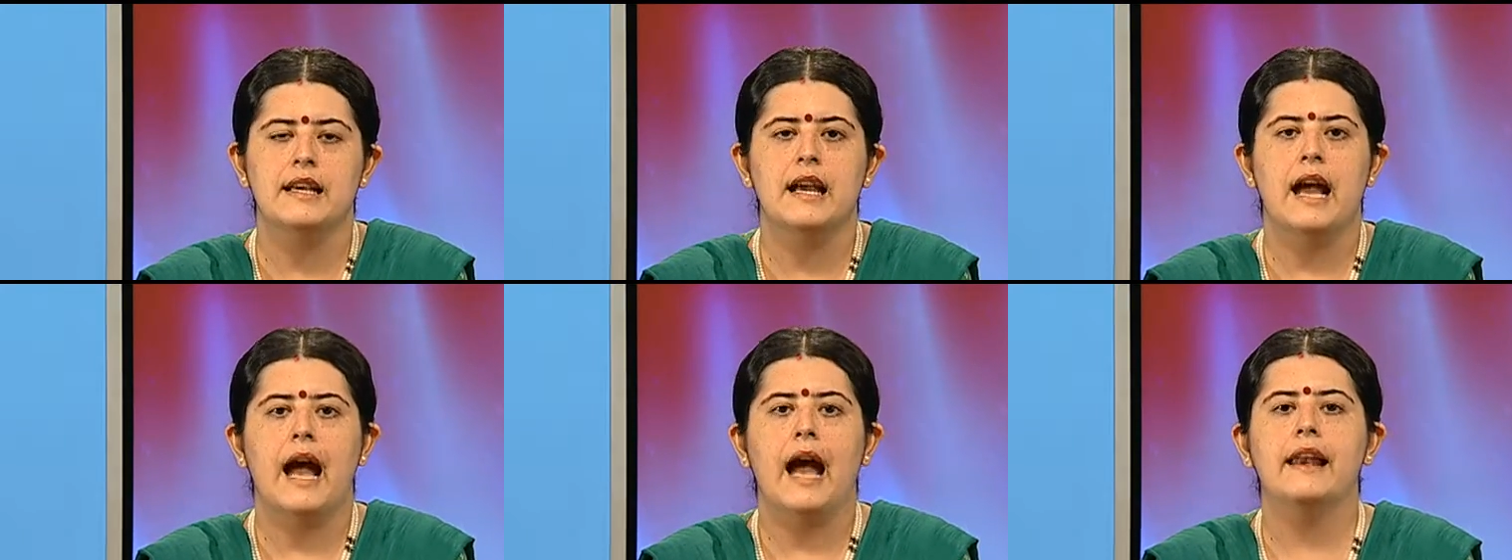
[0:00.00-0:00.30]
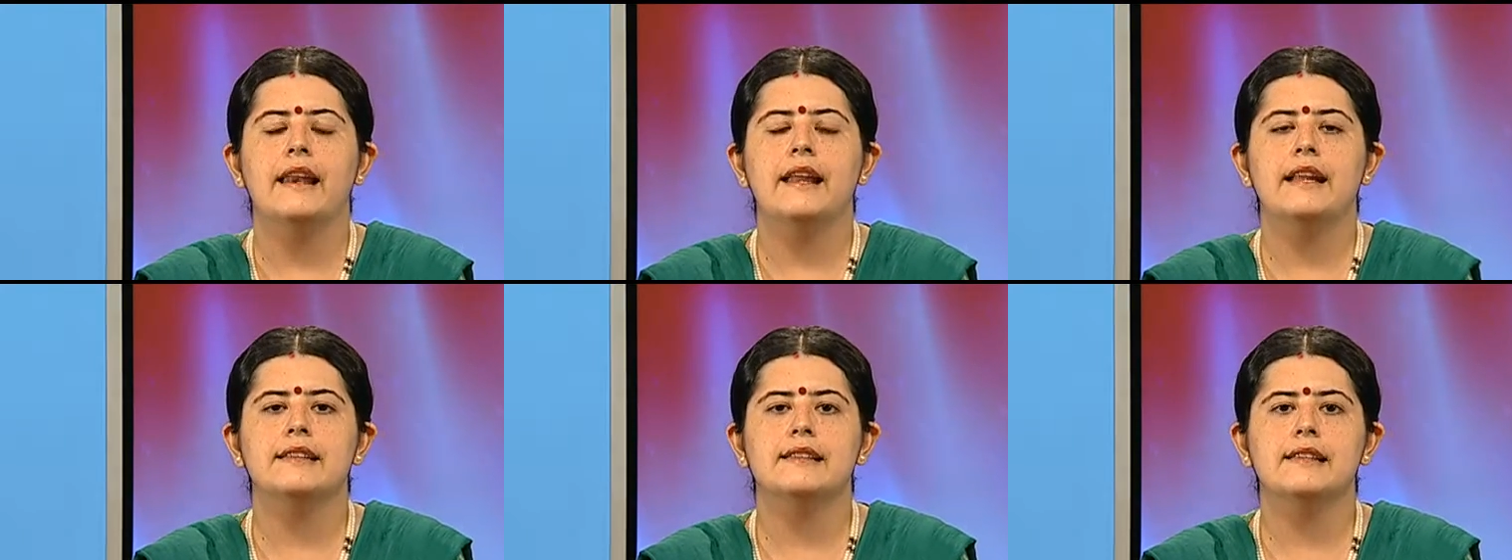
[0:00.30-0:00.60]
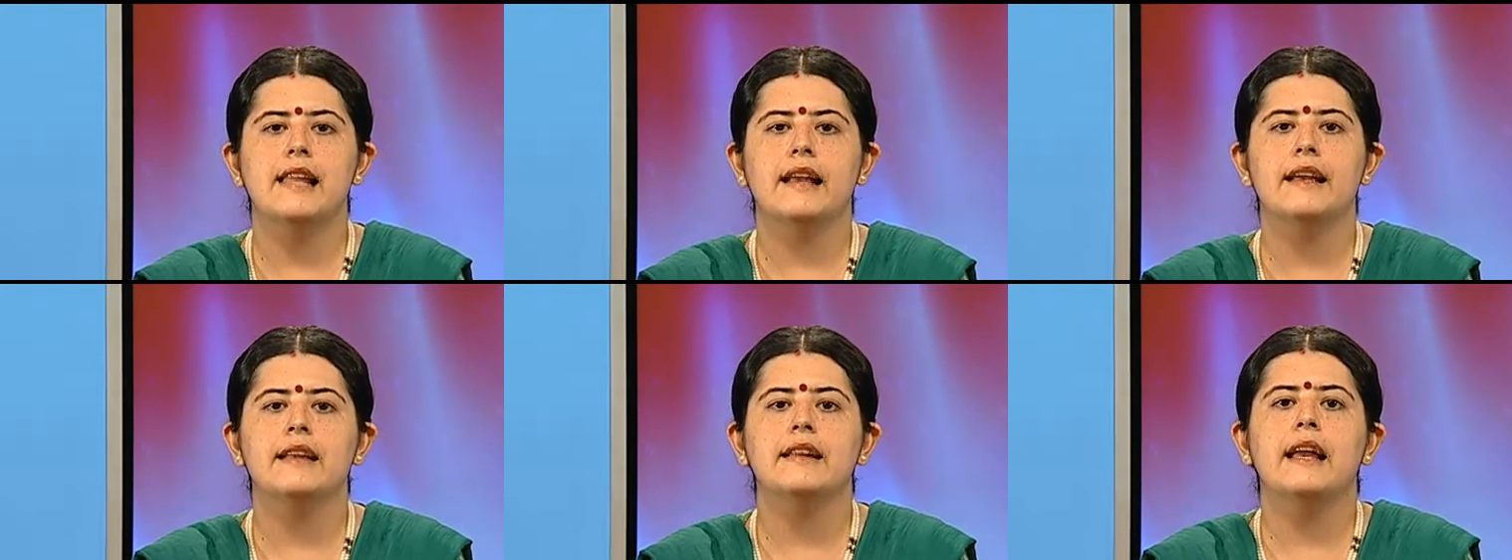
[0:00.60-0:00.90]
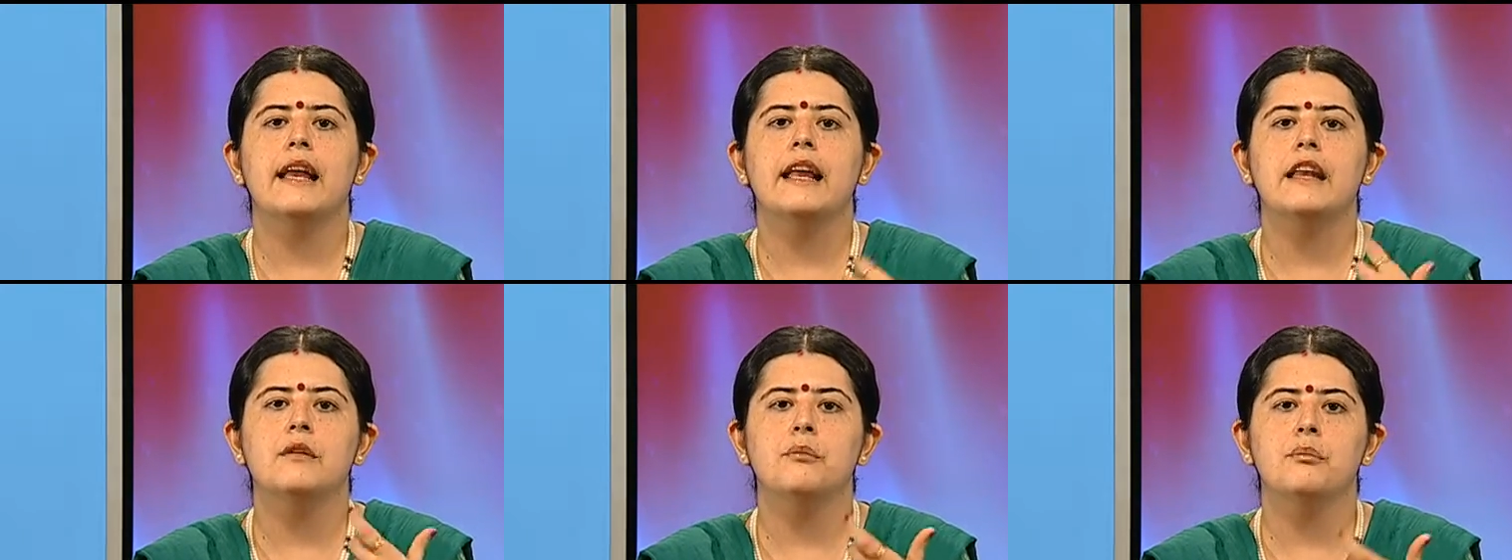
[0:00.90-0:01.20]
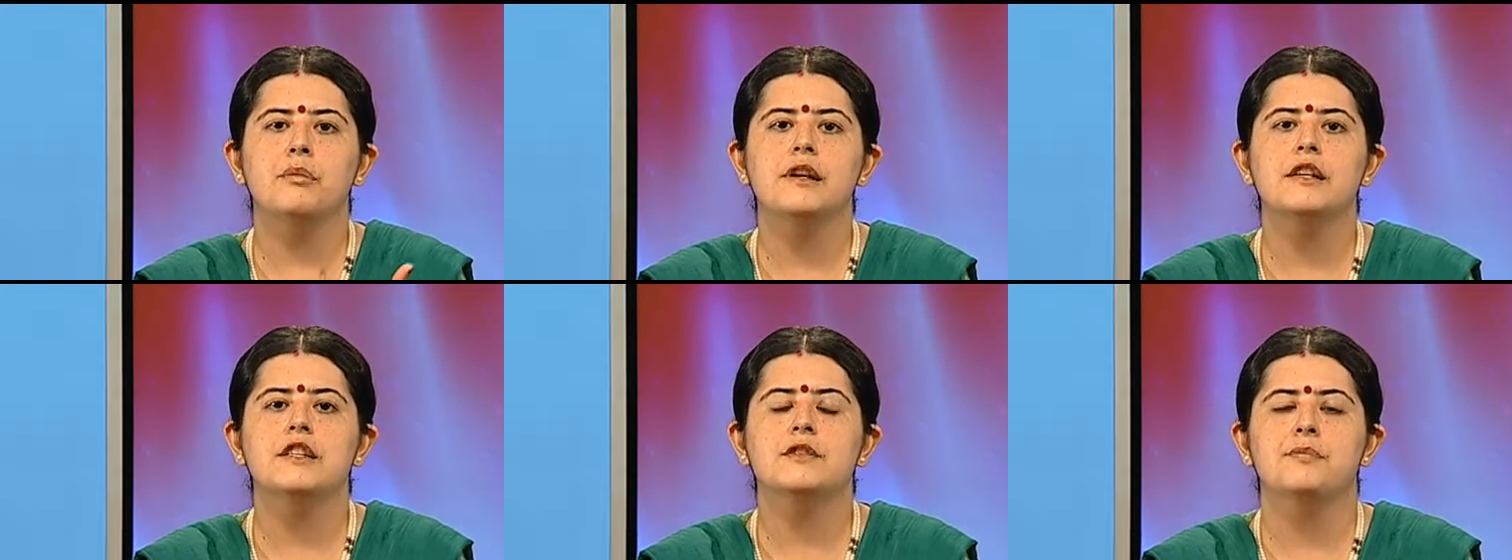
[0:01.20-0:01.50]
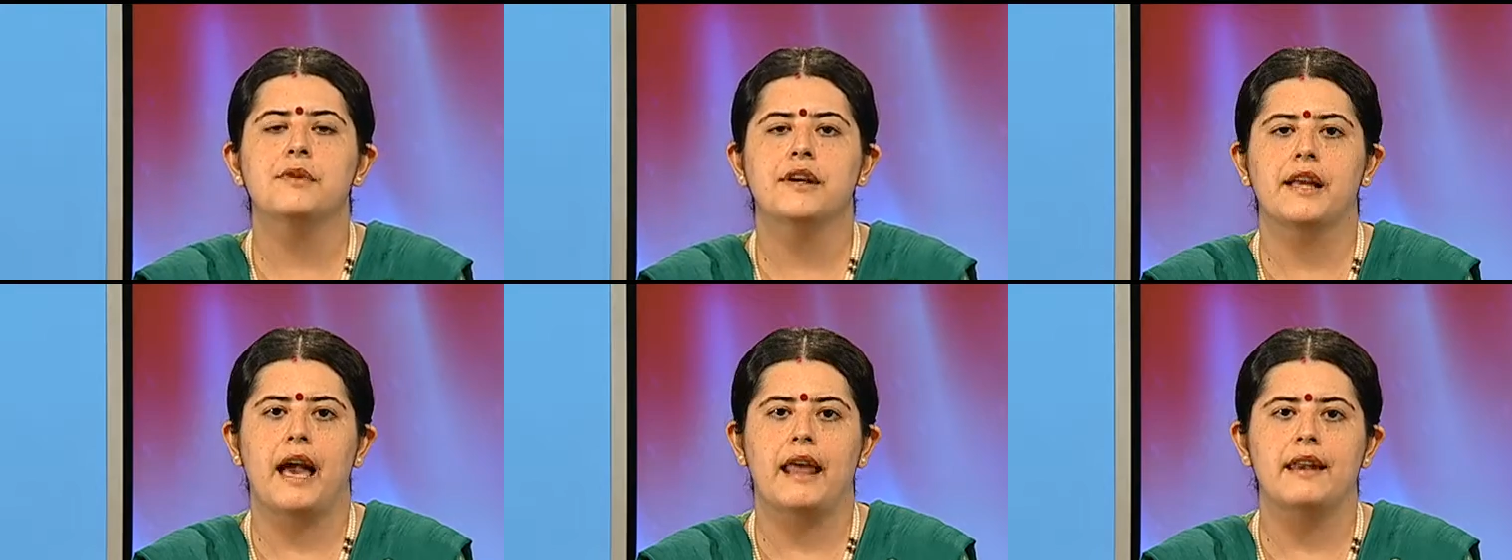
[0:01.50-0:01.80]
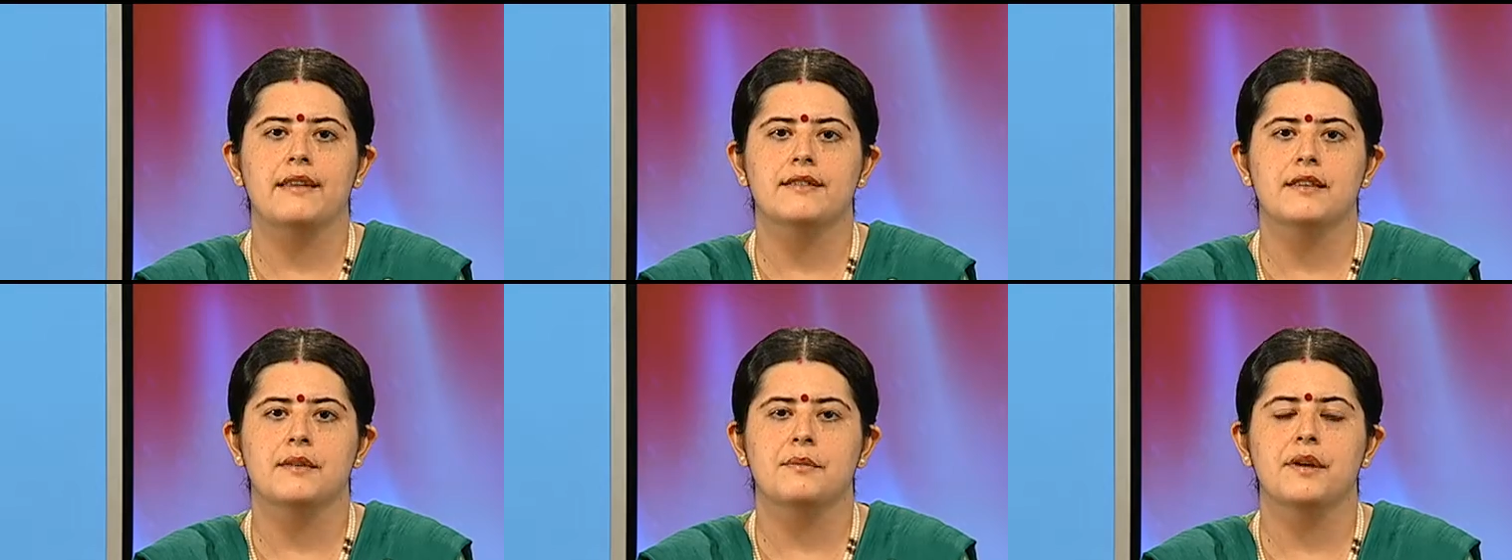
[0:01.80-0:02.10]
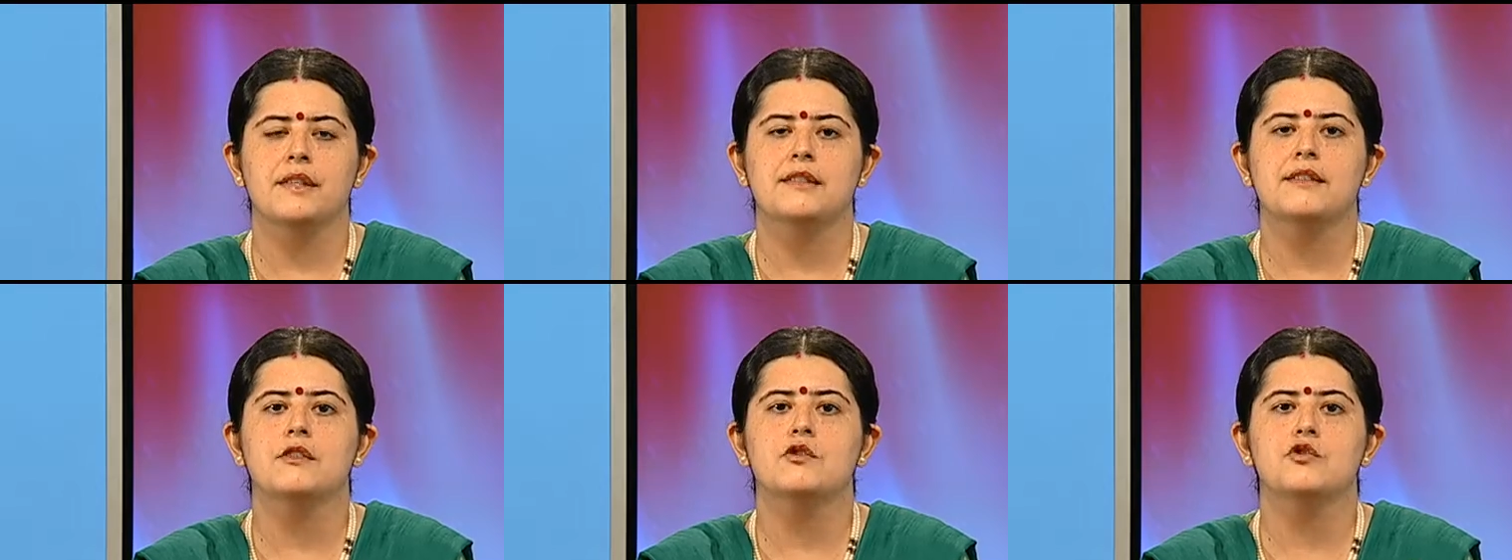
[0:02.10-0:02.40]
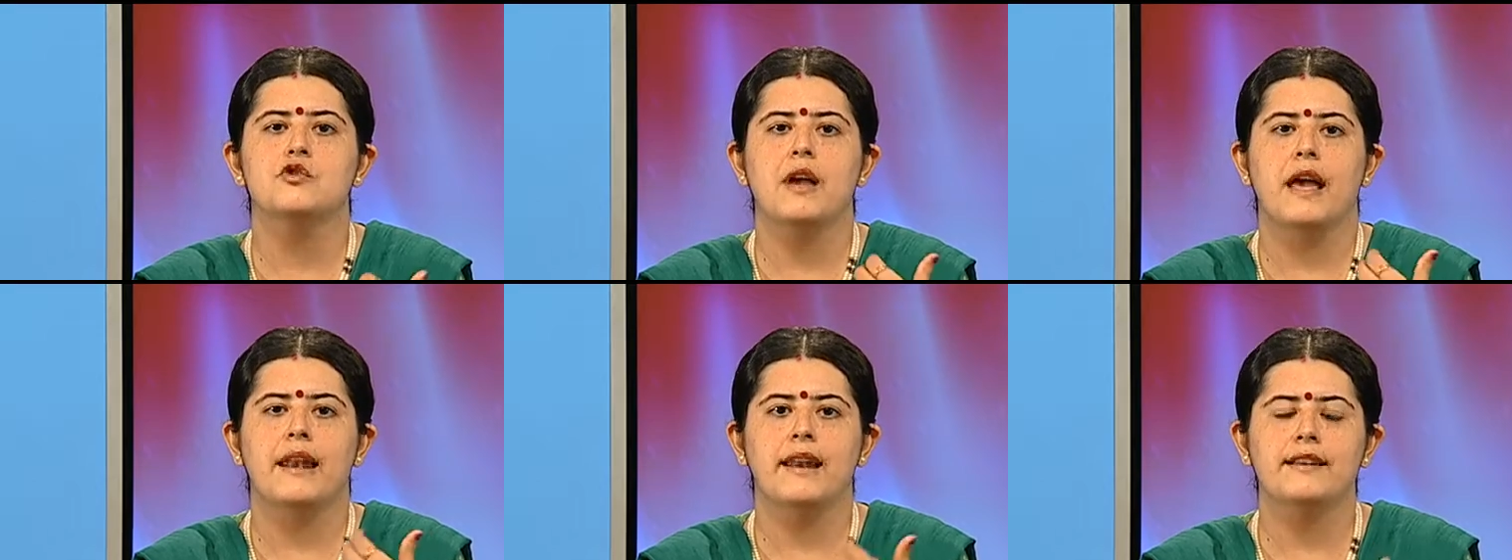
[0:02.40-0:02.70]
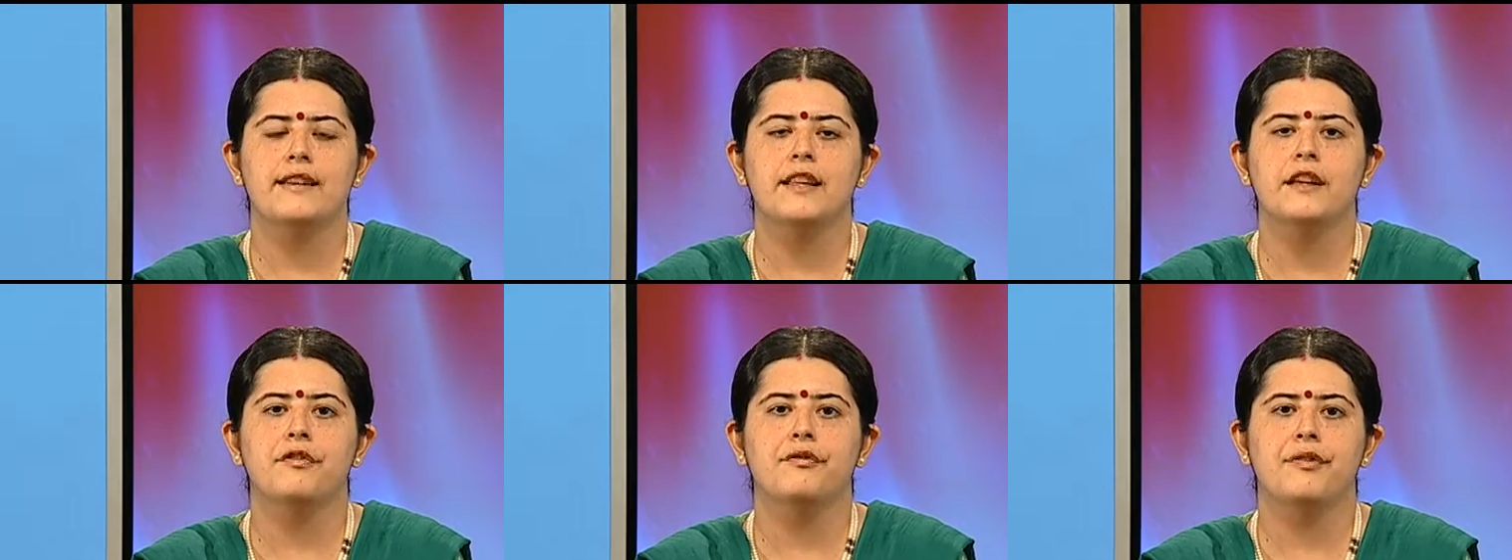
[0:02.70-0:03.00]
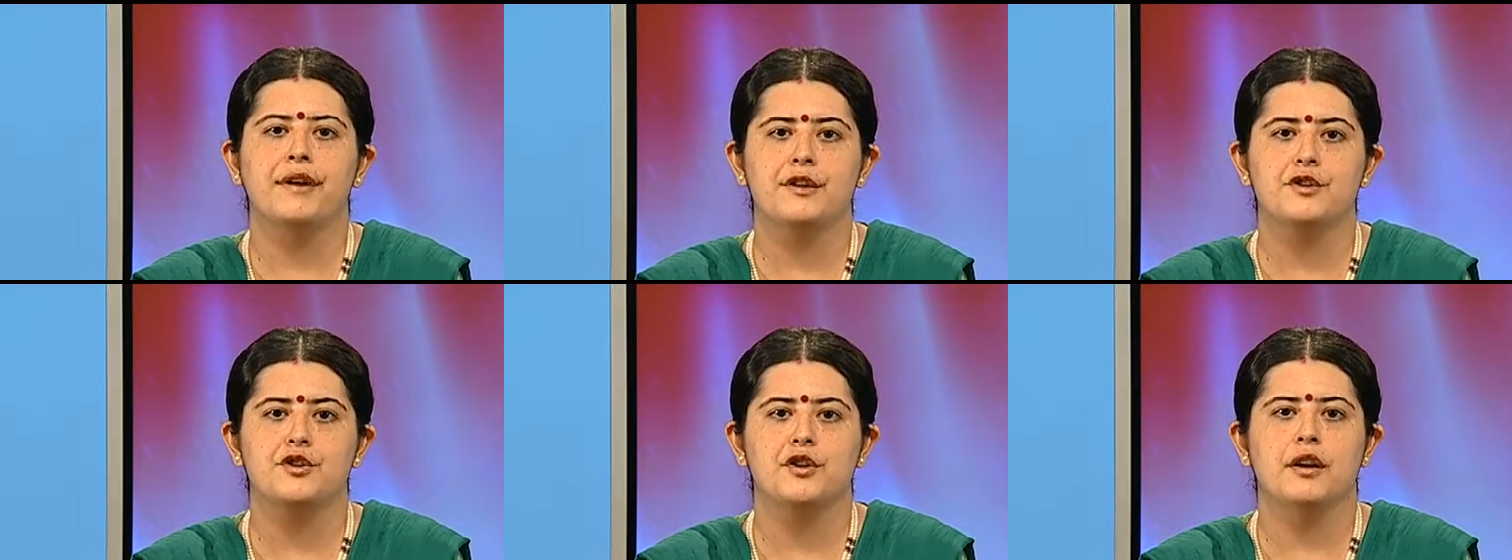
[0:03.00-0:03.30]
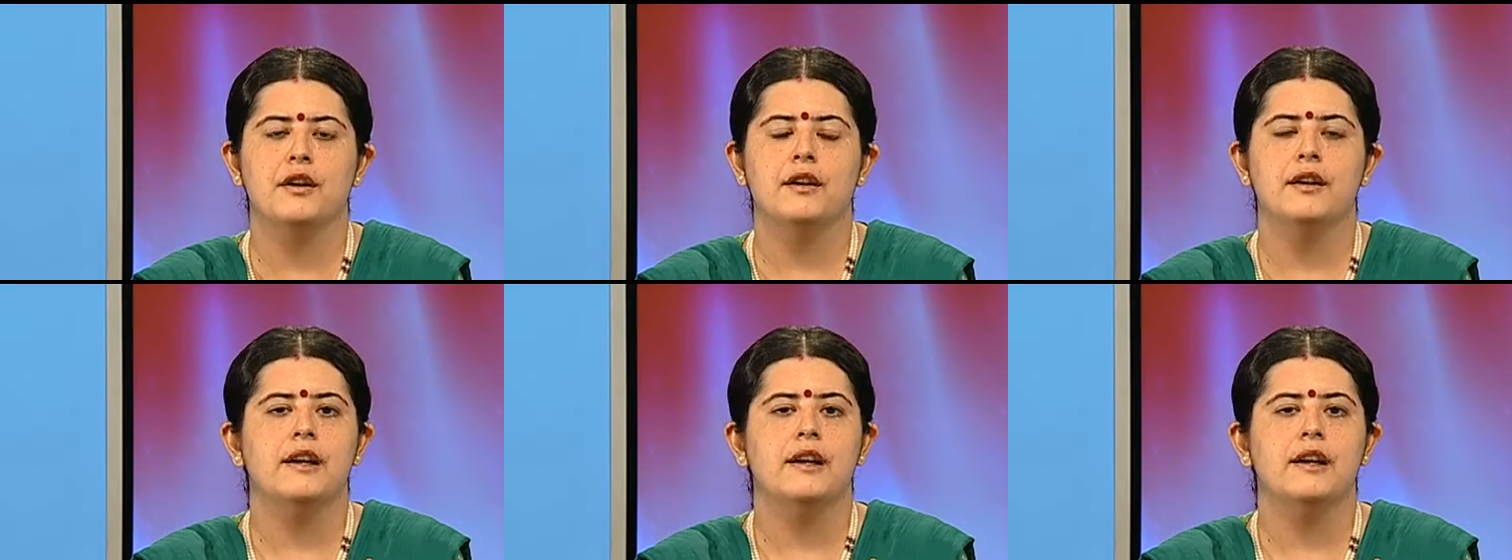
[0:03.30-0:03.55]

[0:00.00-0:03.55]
And it's like an inbuilt mechanism. It's a genetic feature.